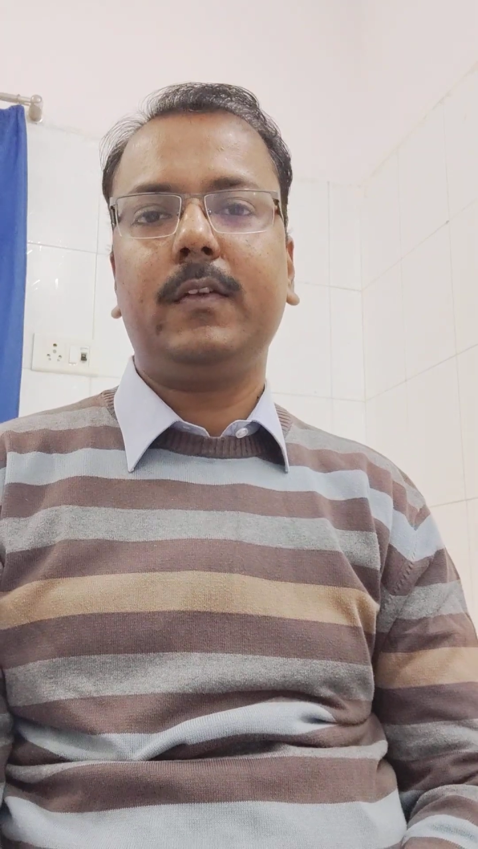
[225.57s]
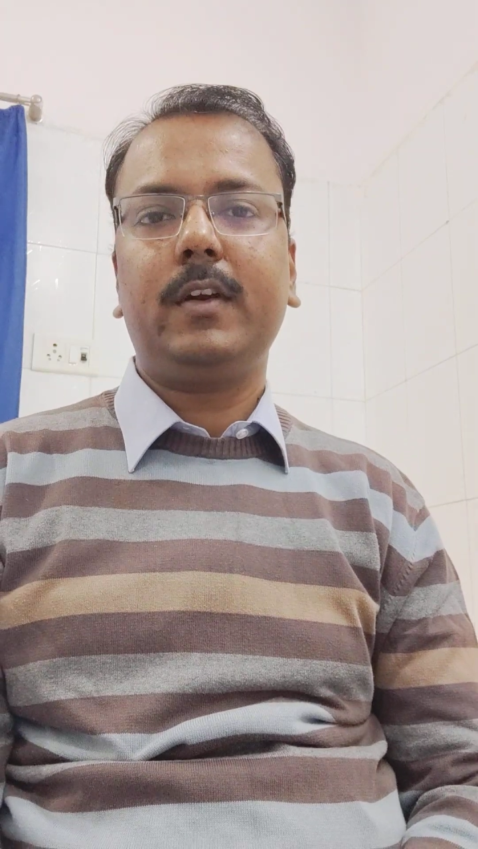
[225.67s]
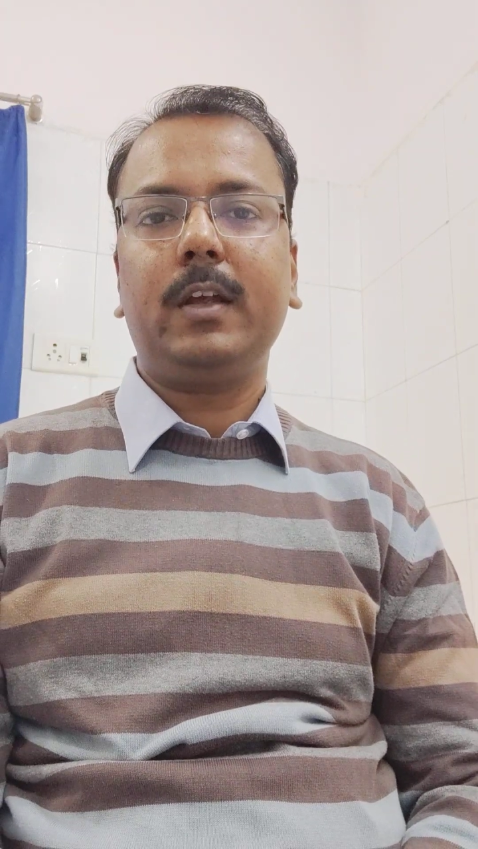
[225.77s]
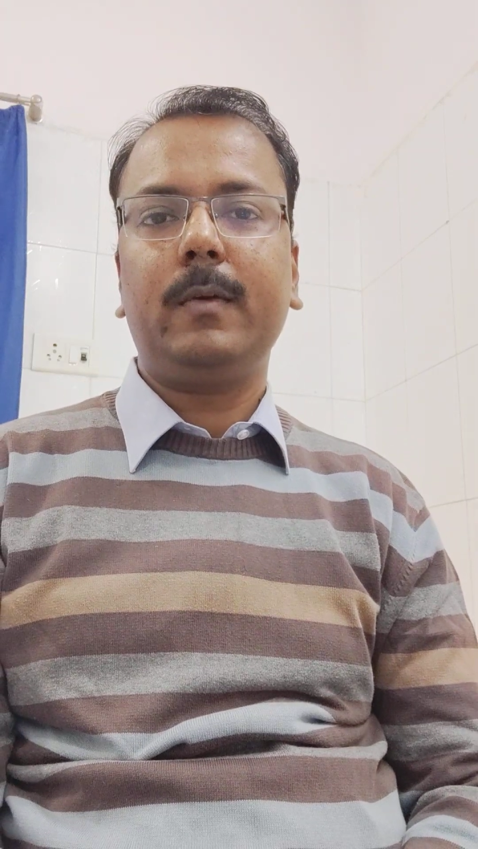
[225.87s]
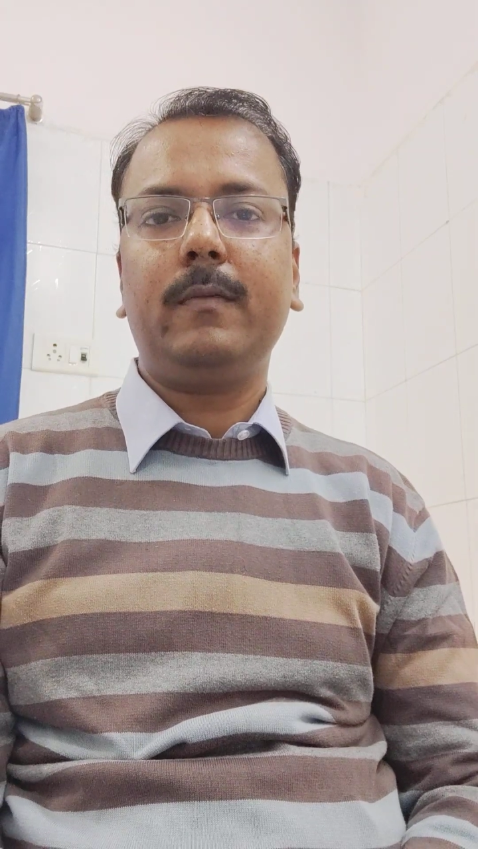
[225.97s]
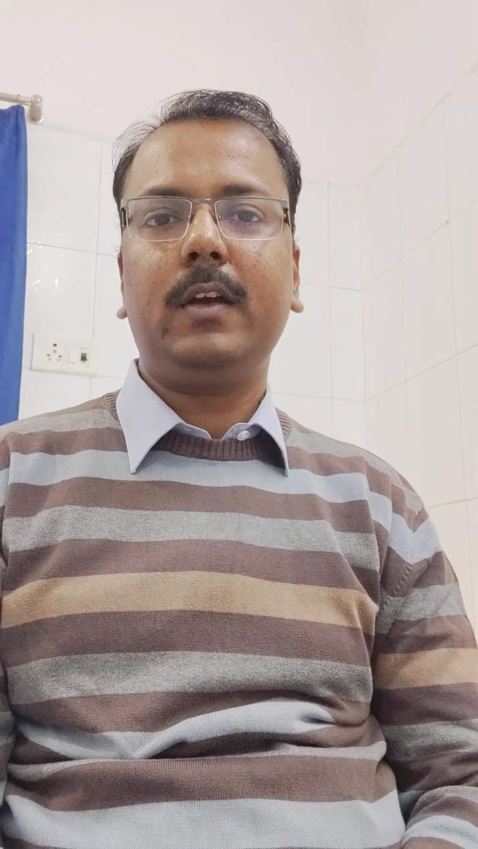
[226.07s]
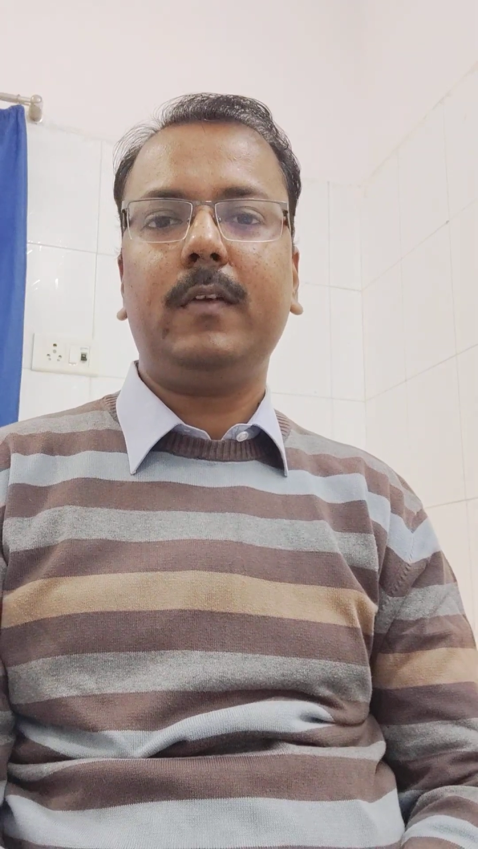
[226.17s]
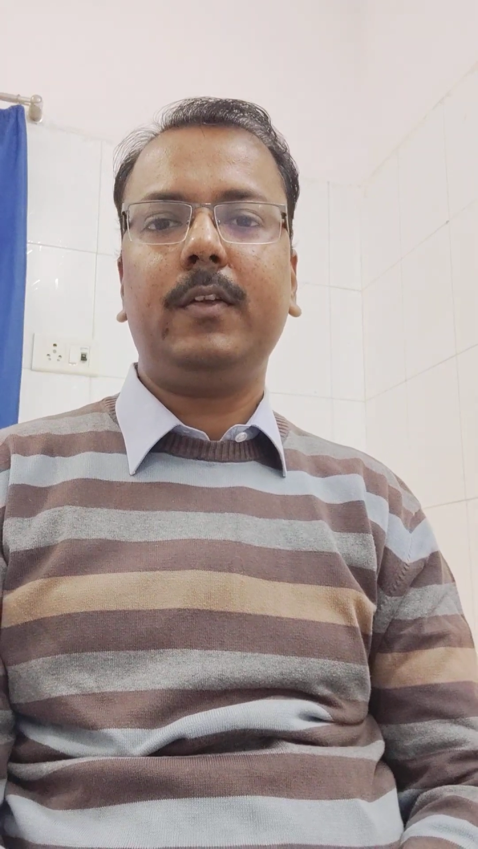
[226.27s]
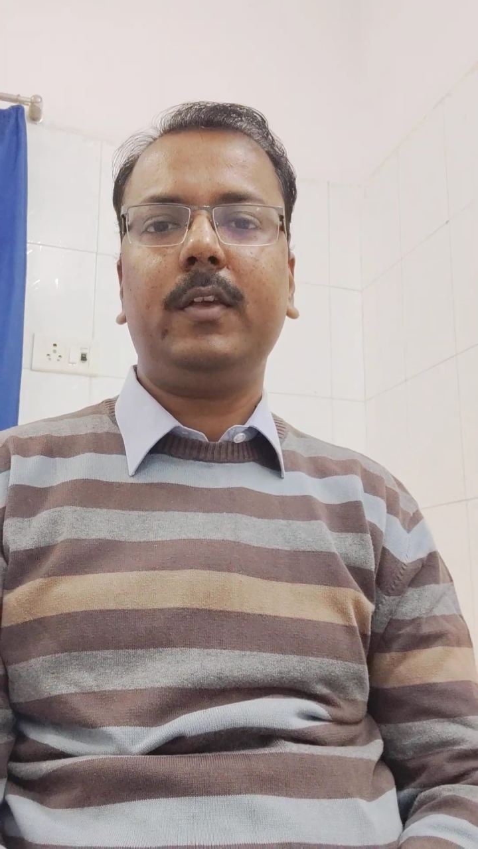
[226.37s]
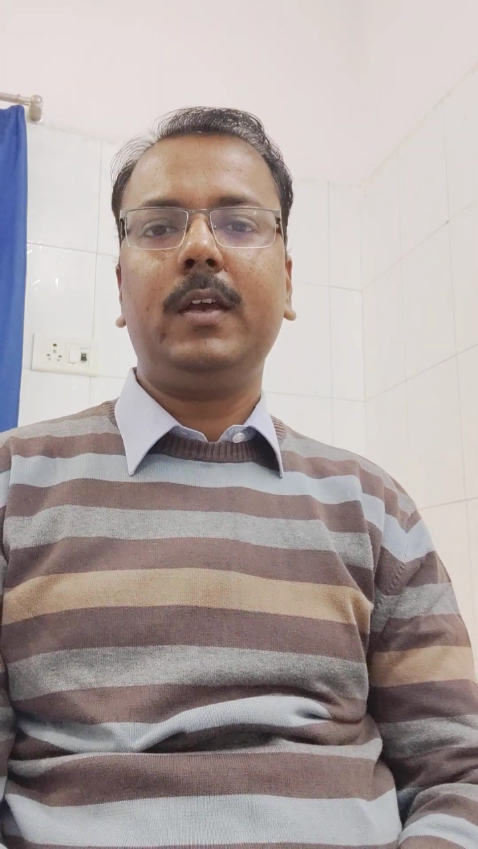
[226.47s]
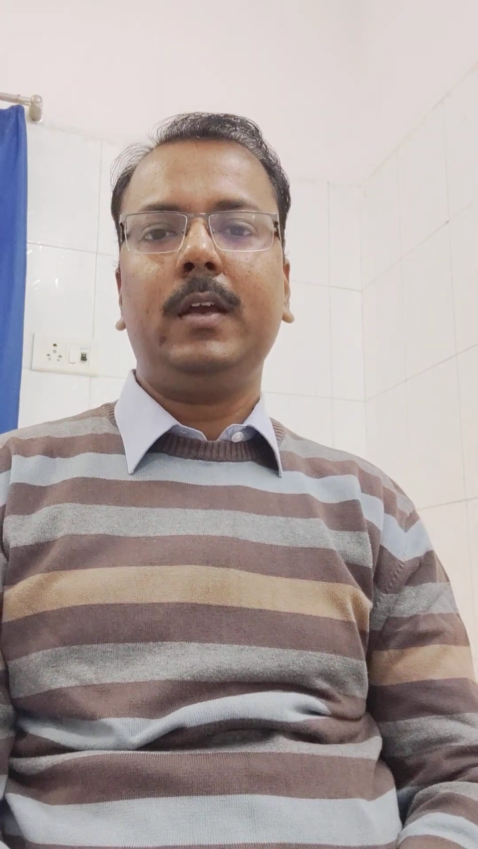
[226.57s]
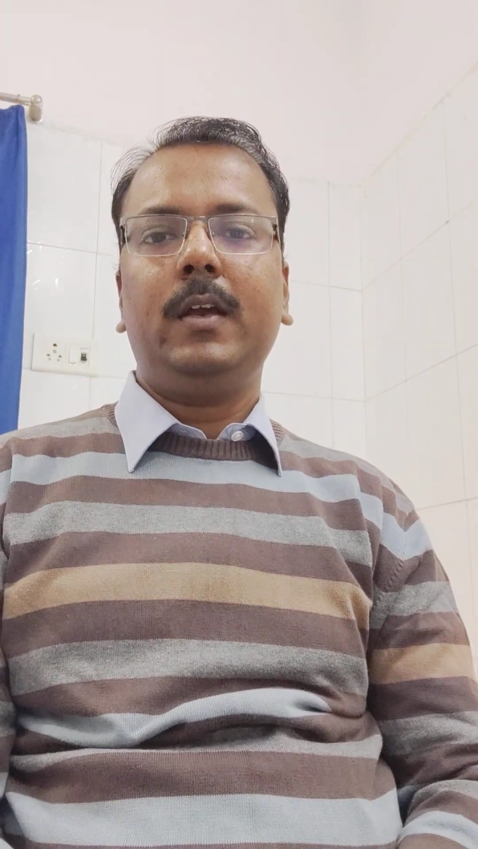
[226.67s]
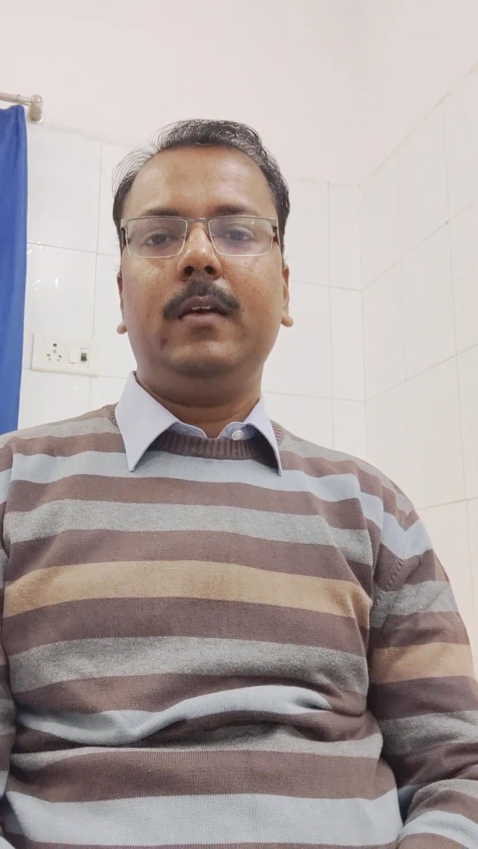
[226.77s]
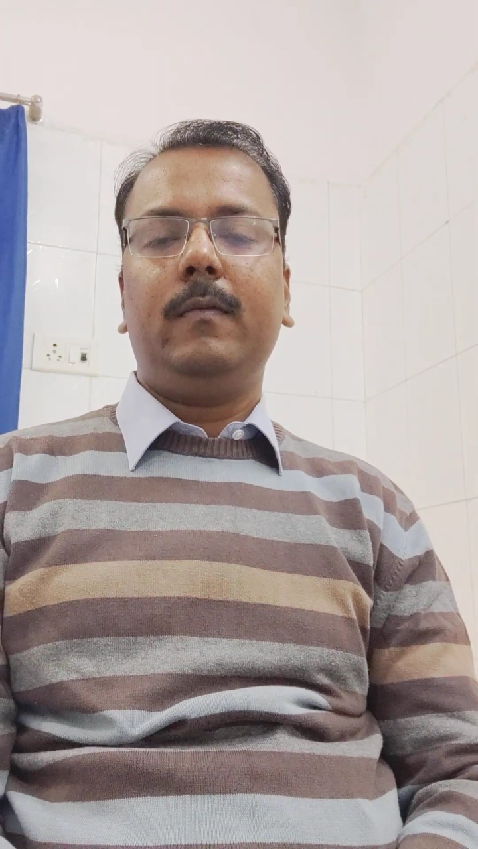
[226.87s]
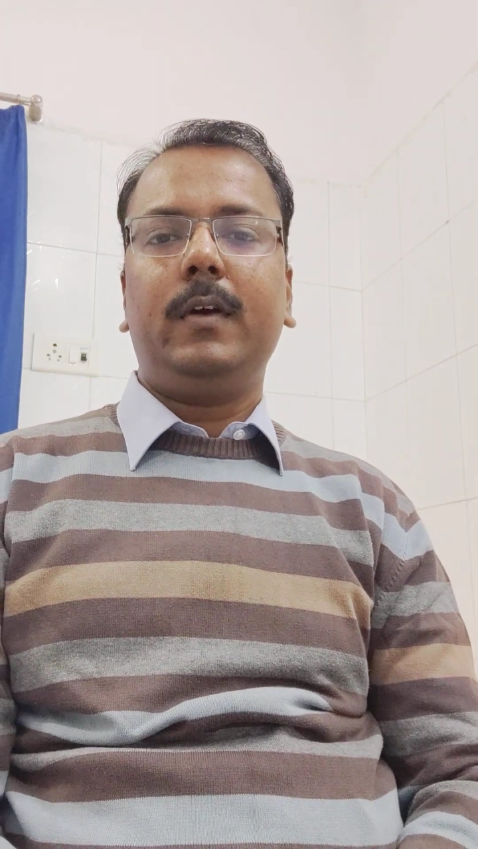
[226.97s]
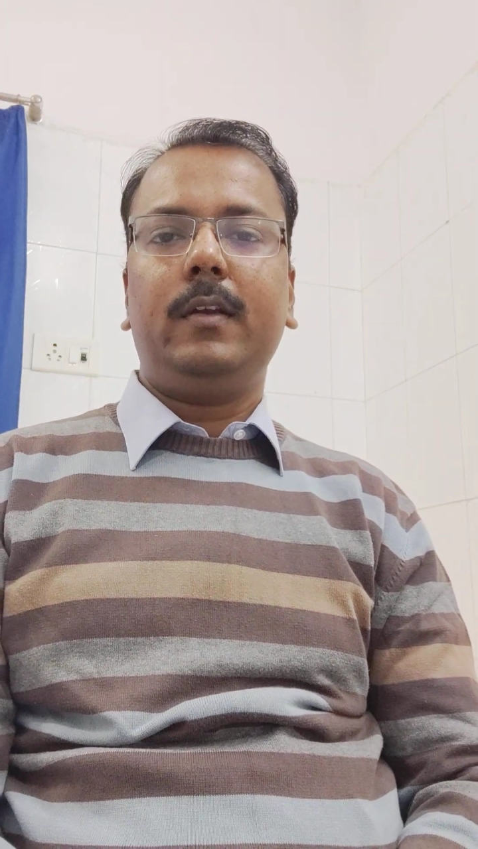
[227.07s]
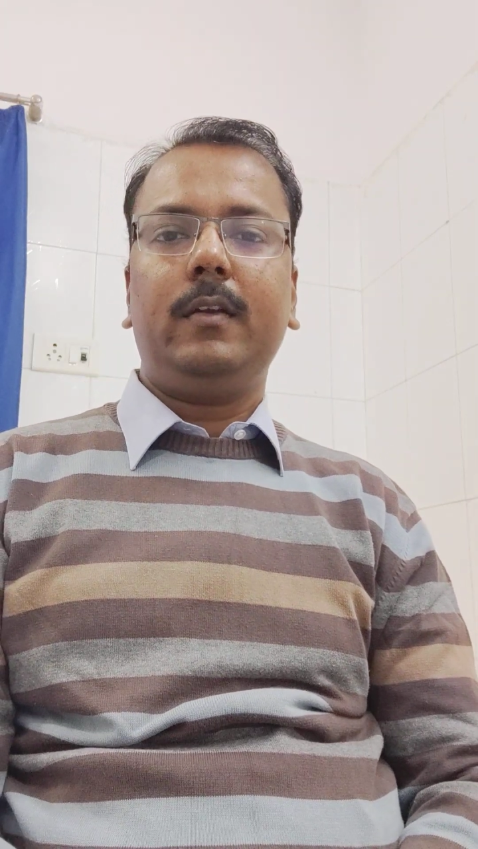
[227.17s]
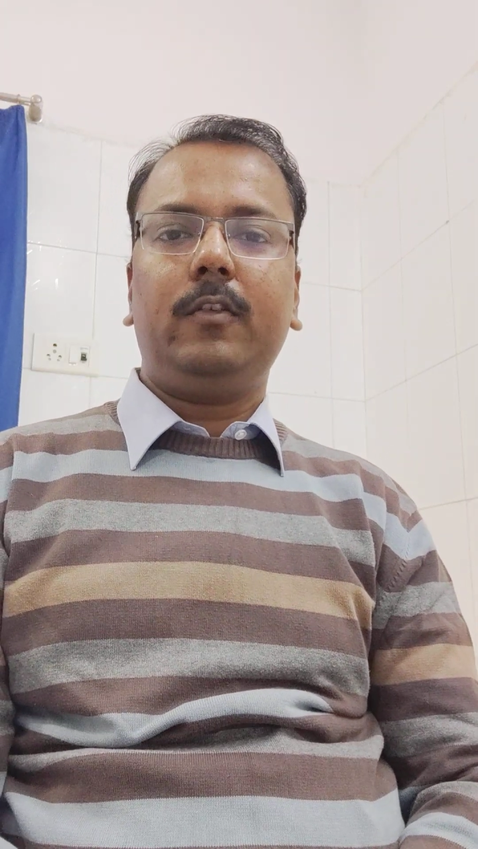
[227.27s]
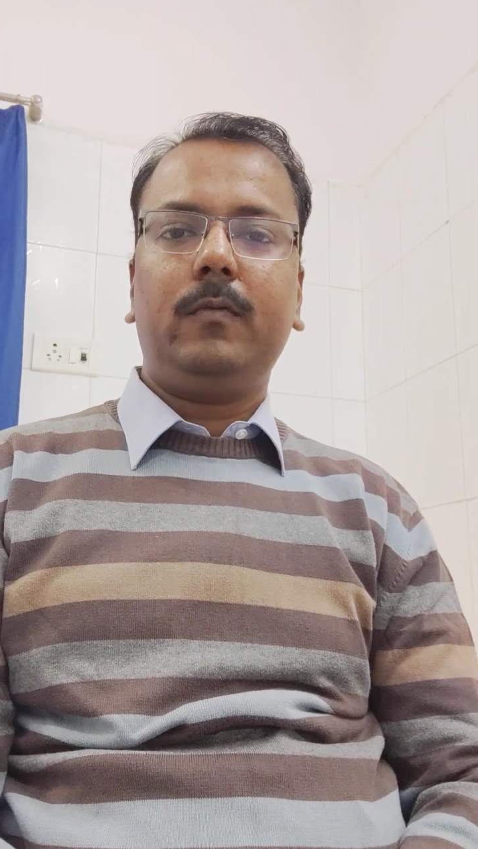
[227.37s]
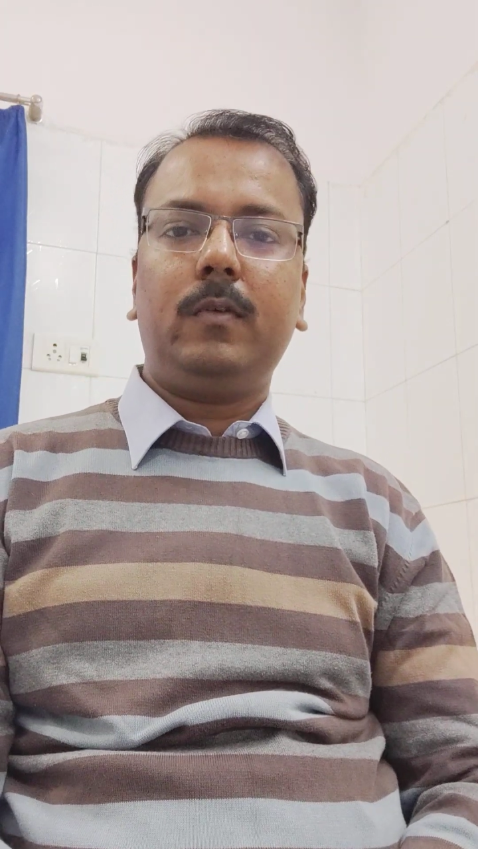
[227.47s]
is the table vivas. One
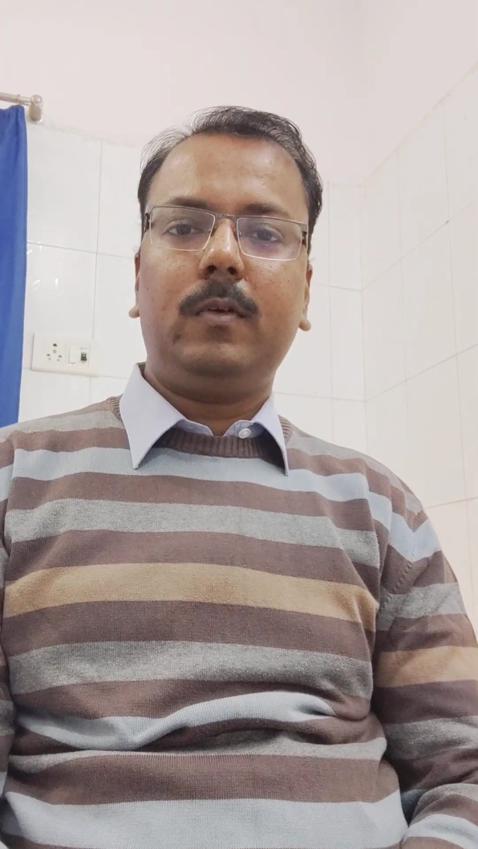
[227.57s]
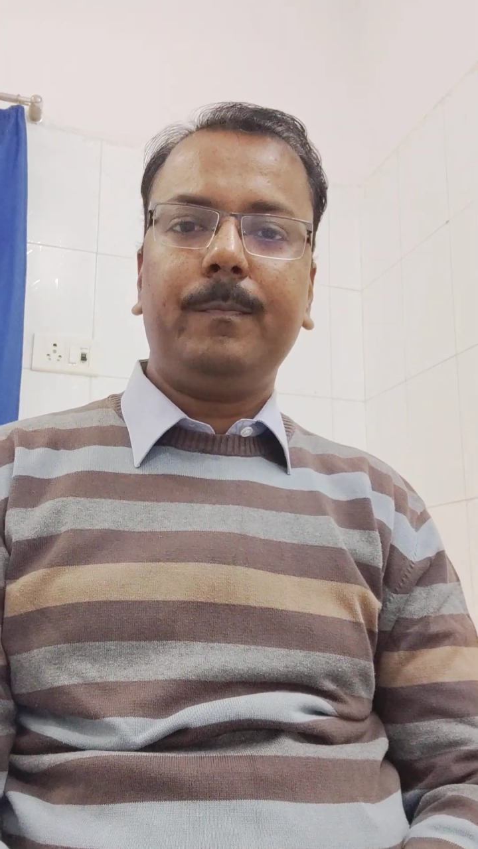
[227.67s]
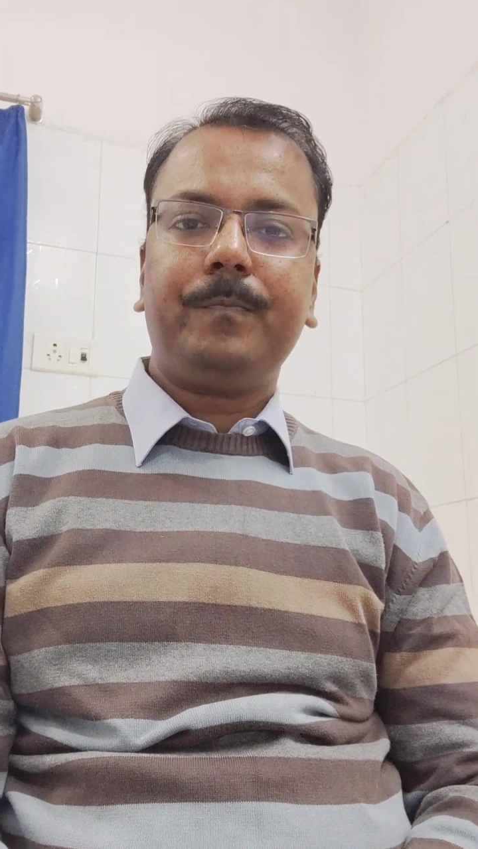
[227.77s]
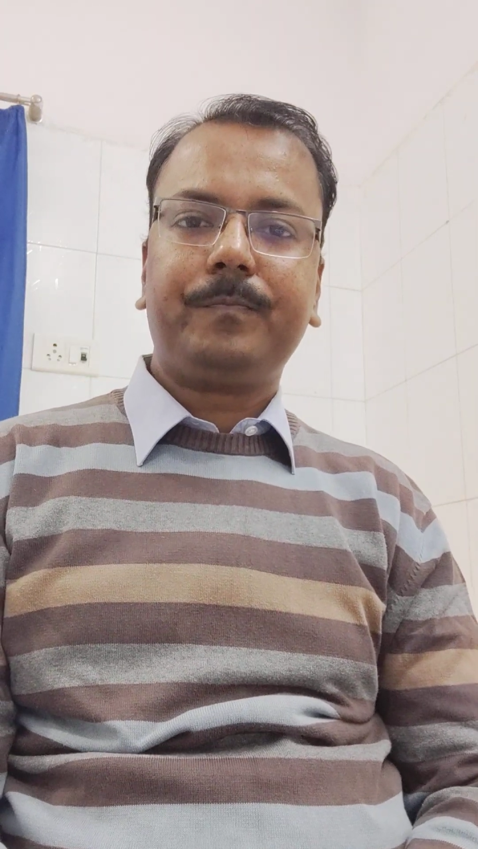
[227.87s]
is for